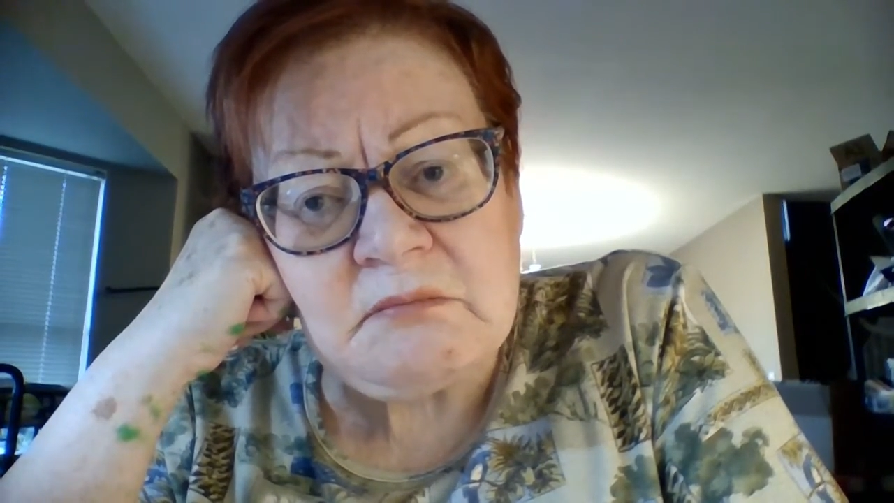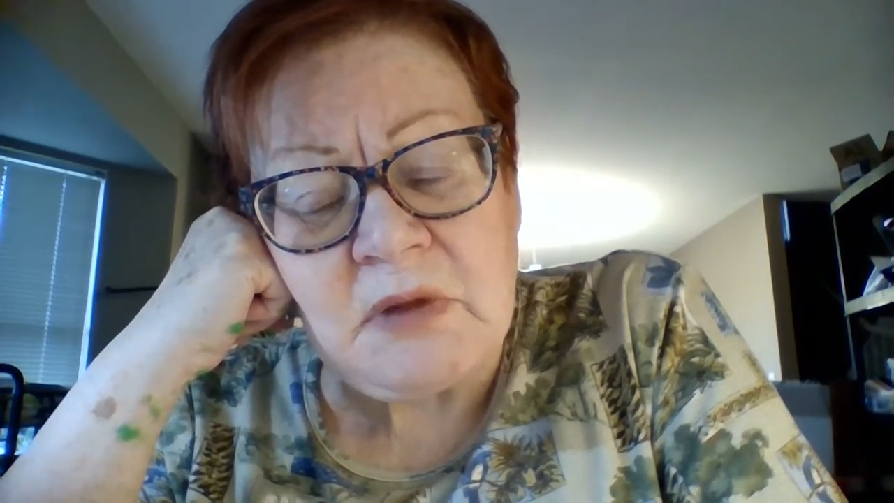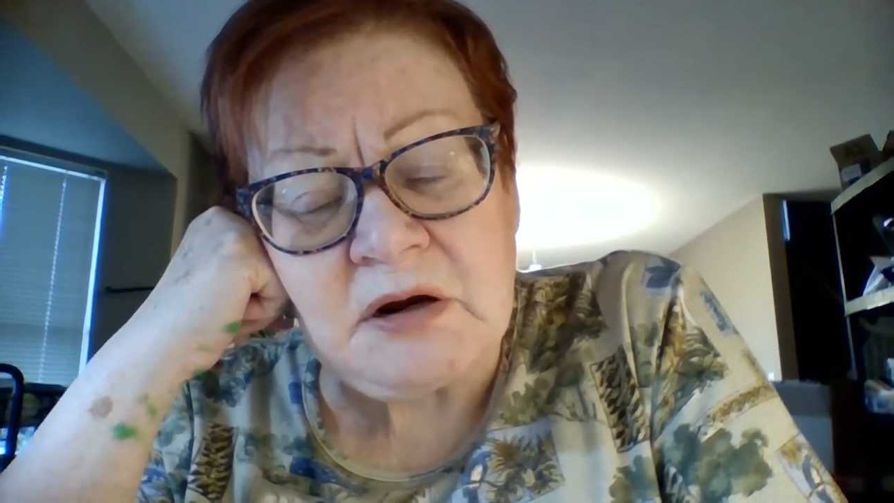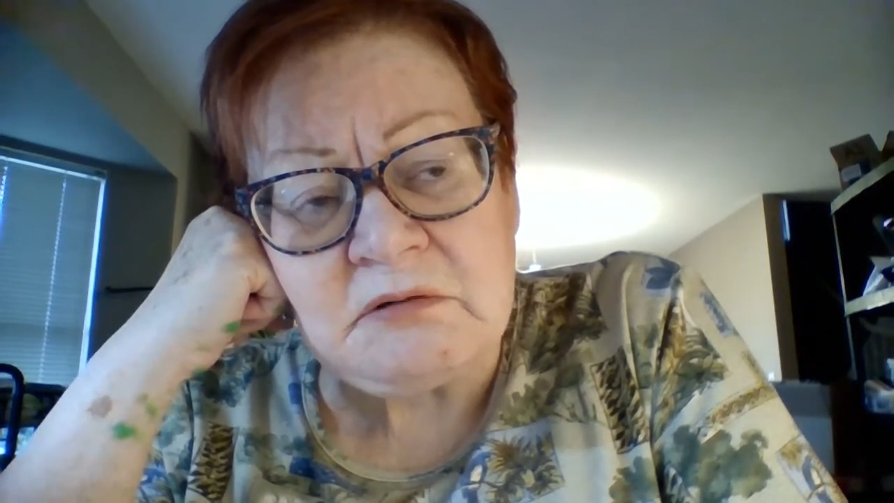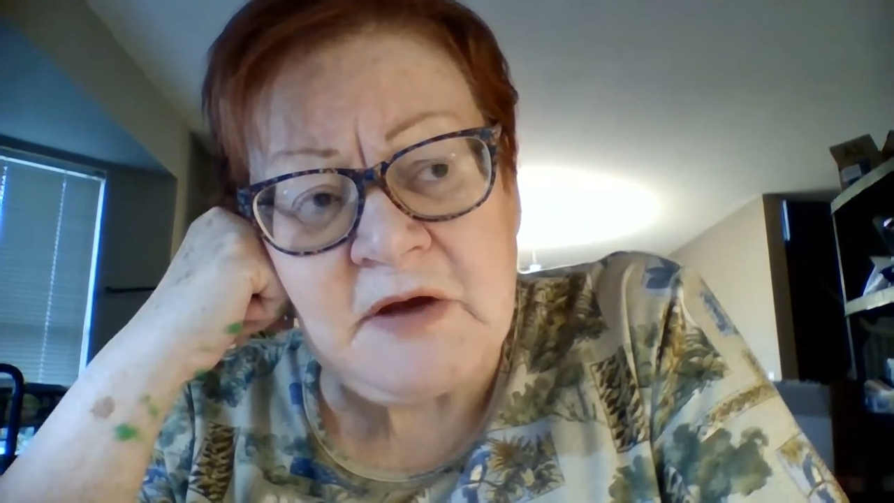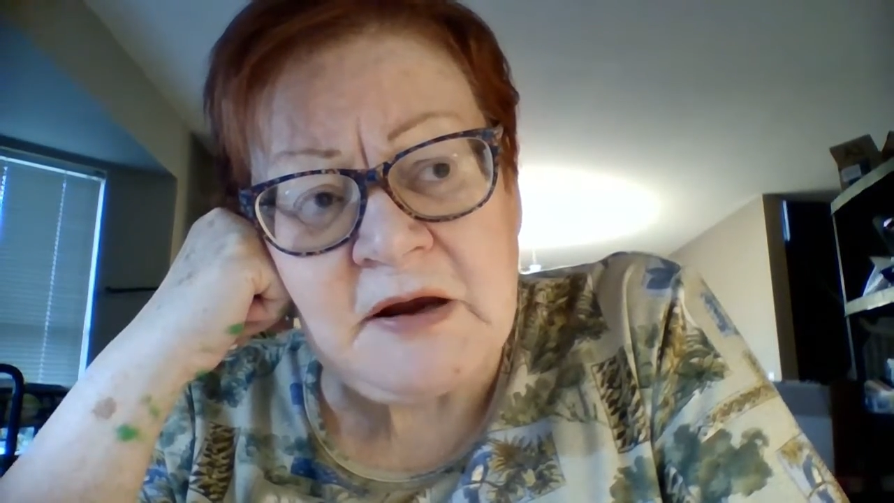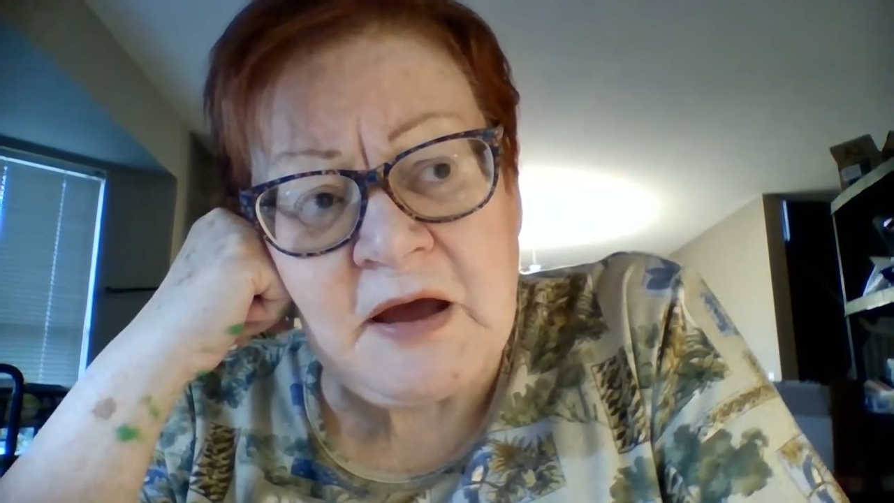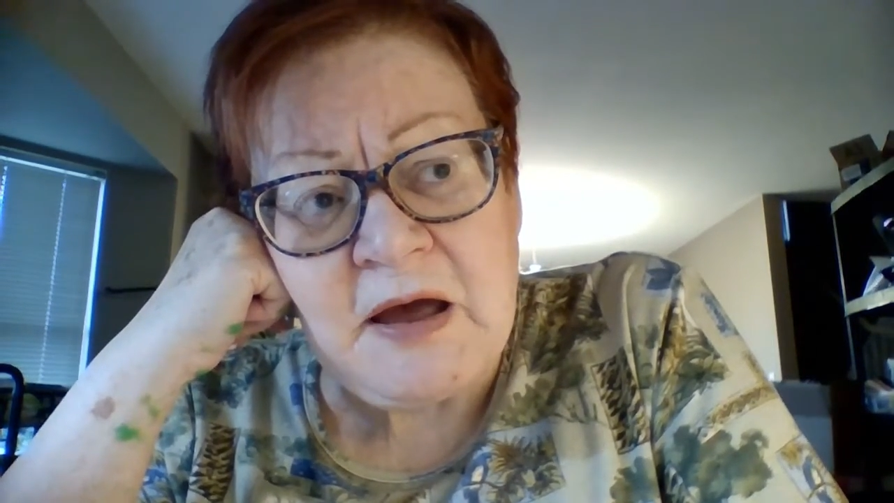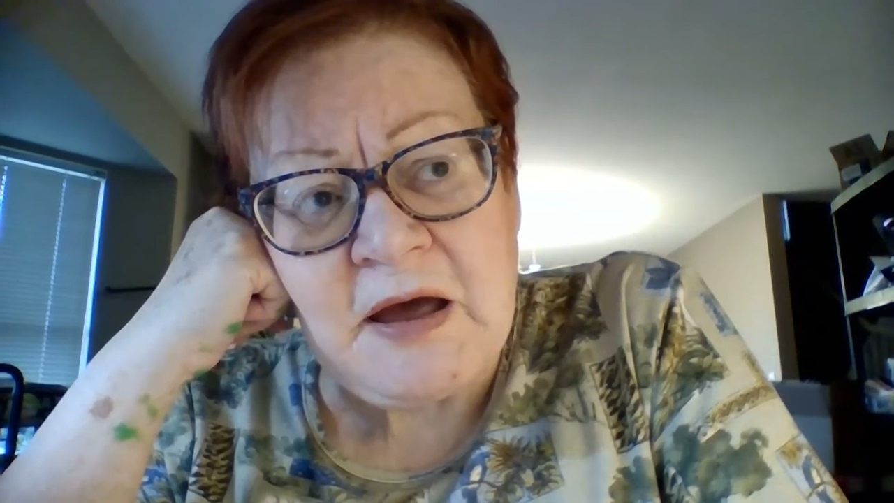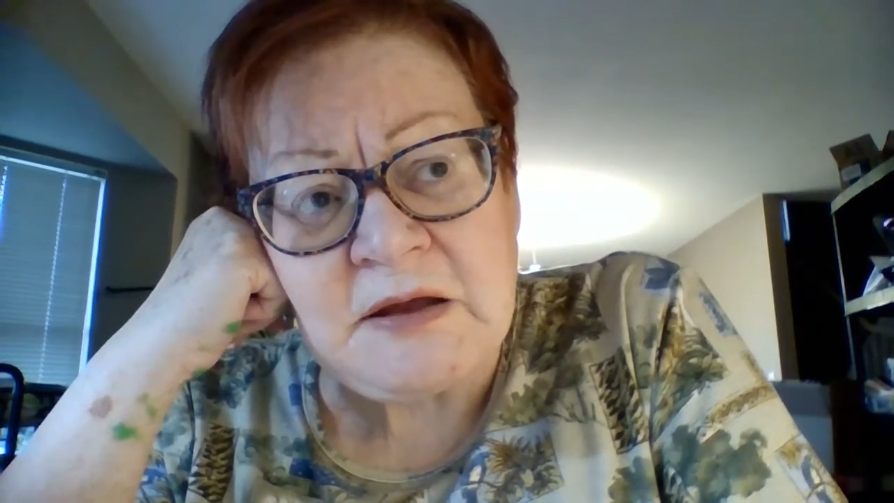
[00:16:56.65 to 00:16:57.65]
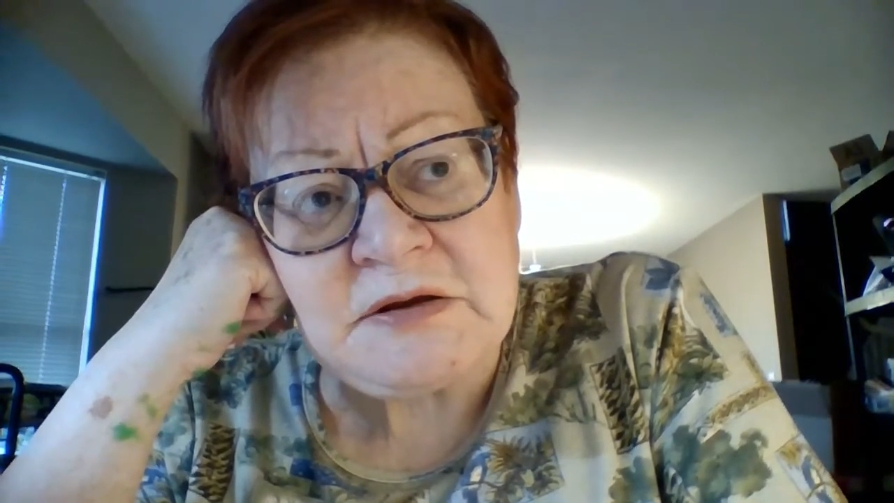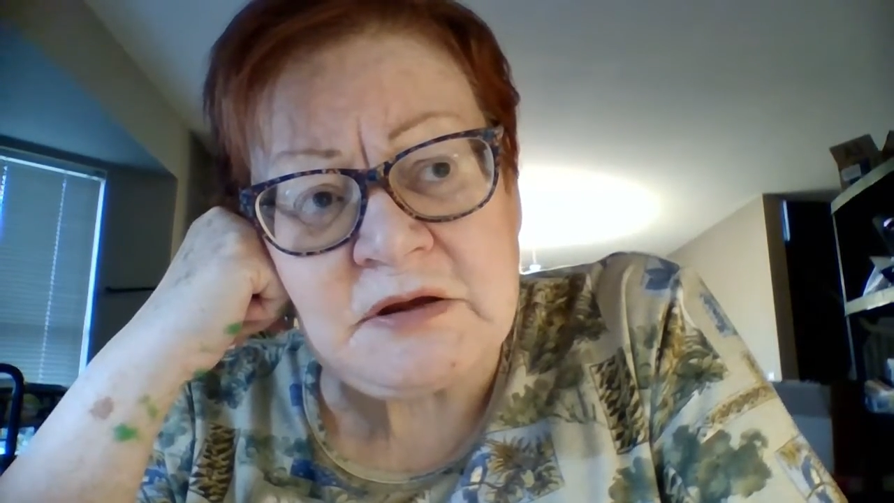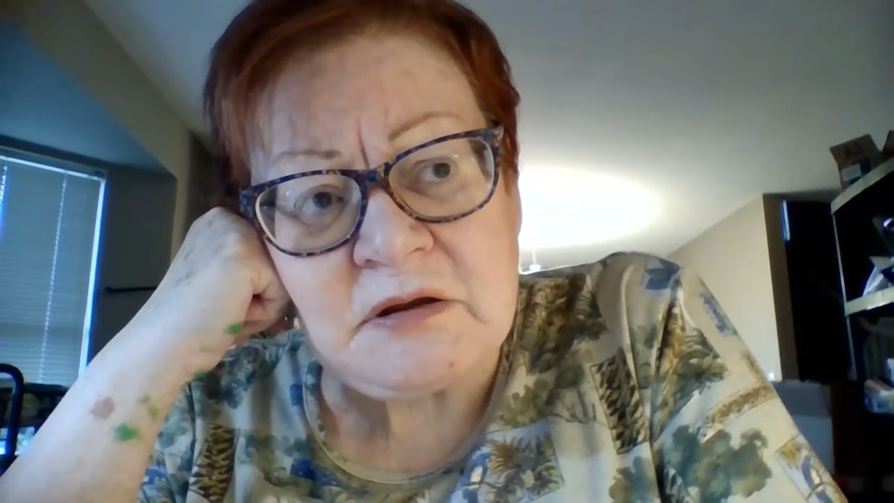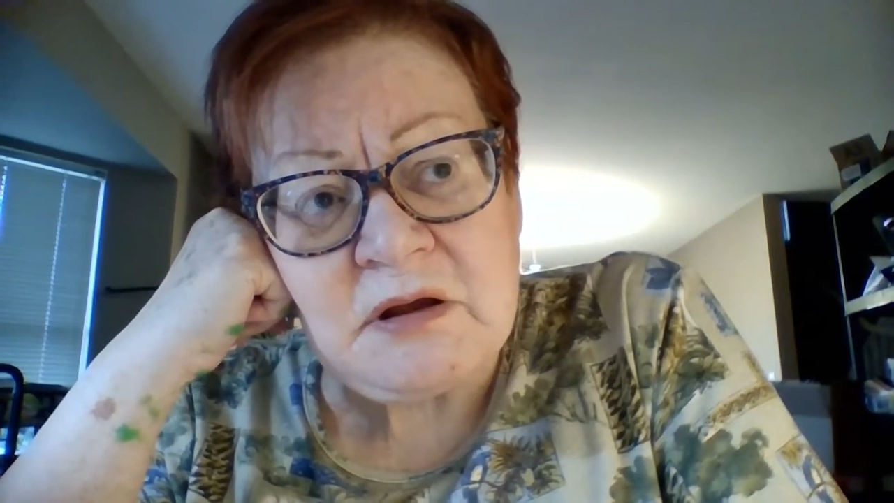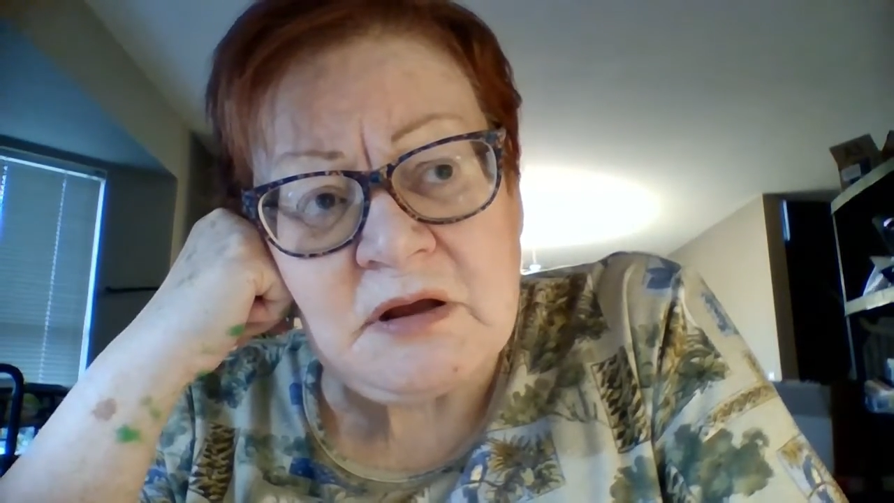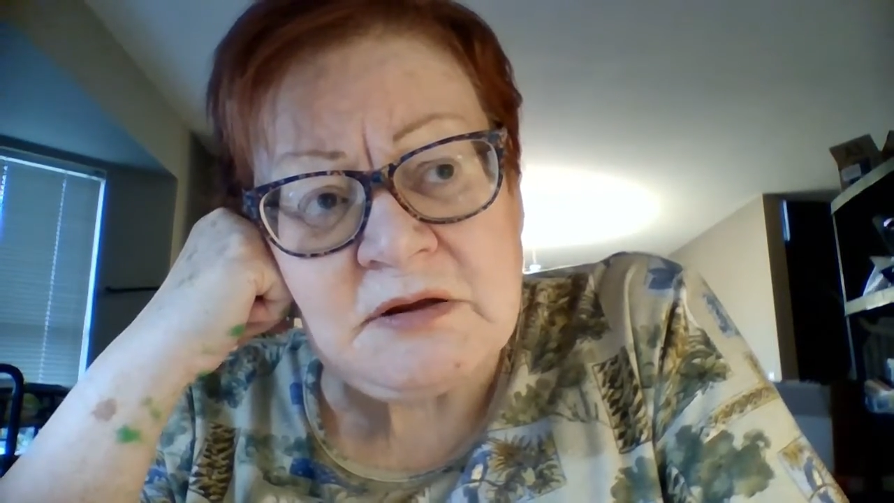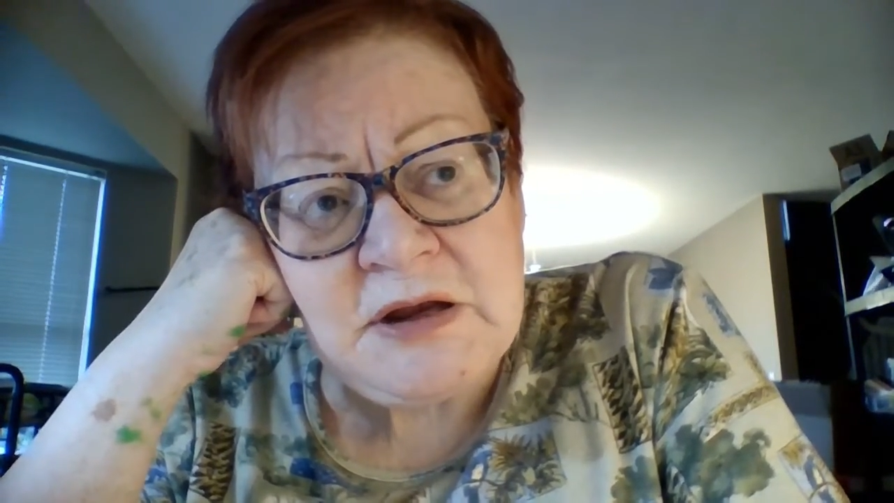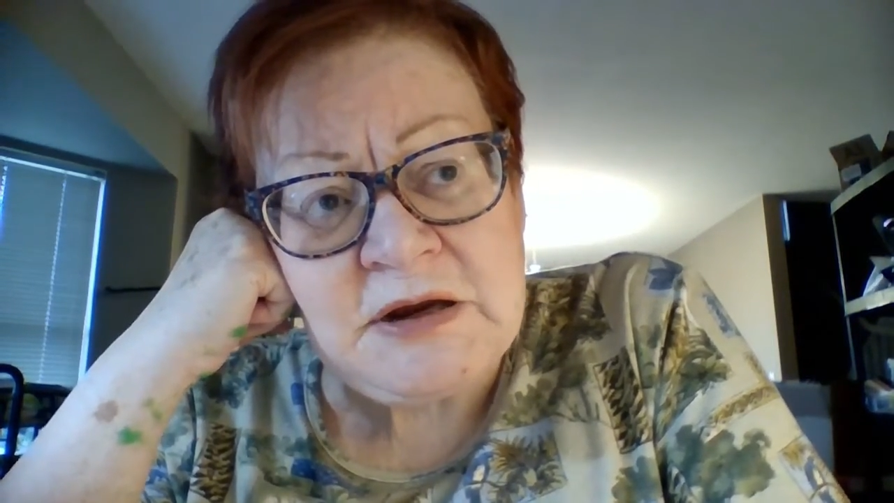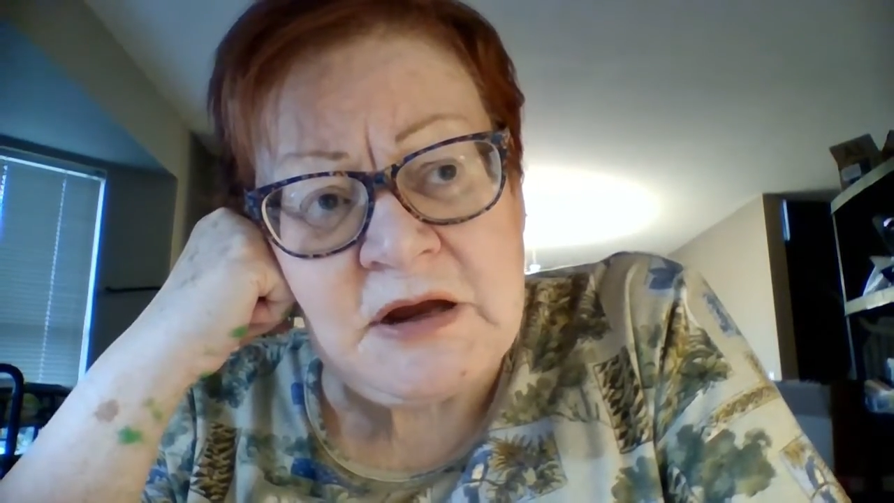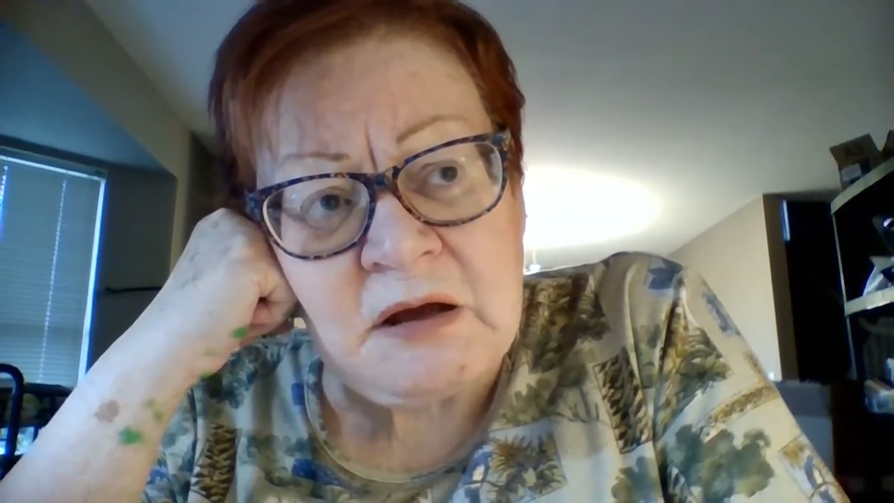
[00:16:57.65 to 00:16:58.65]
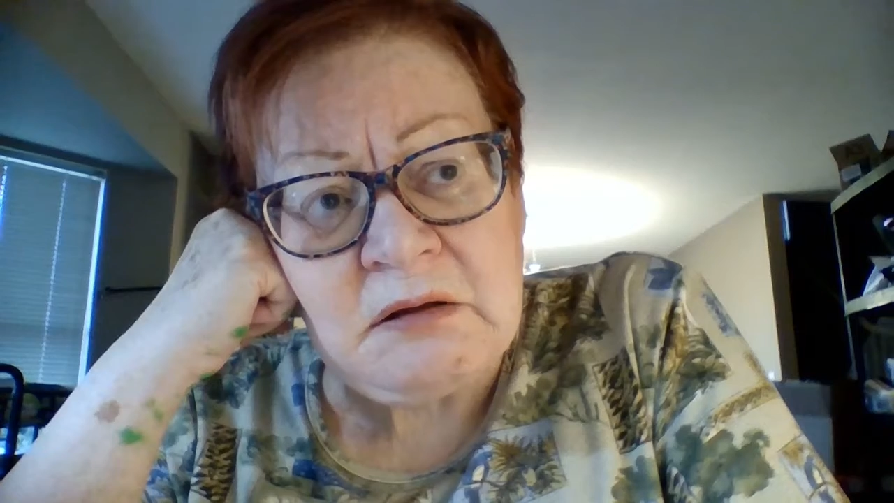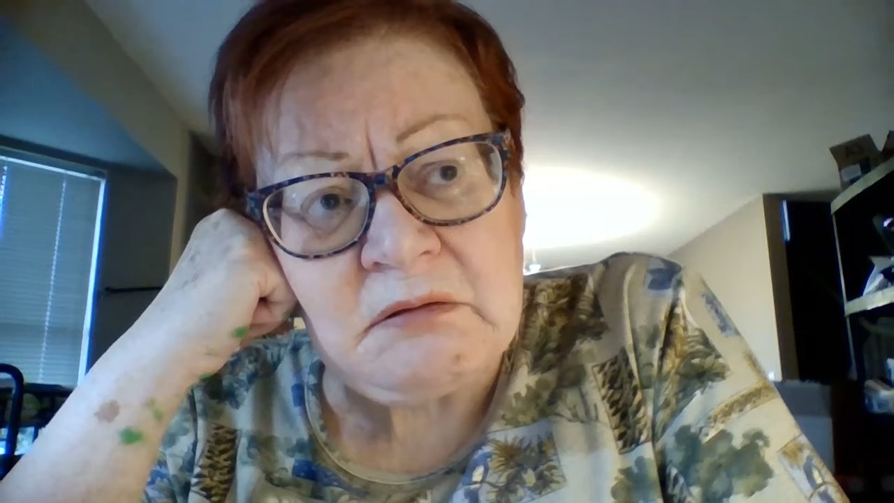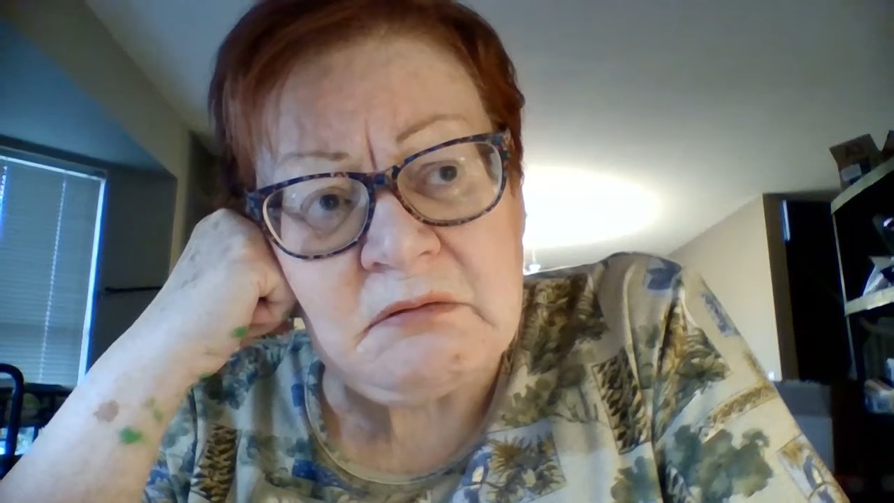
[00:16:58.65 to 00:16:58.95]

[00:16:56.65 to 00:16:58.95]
Margaretta and Nina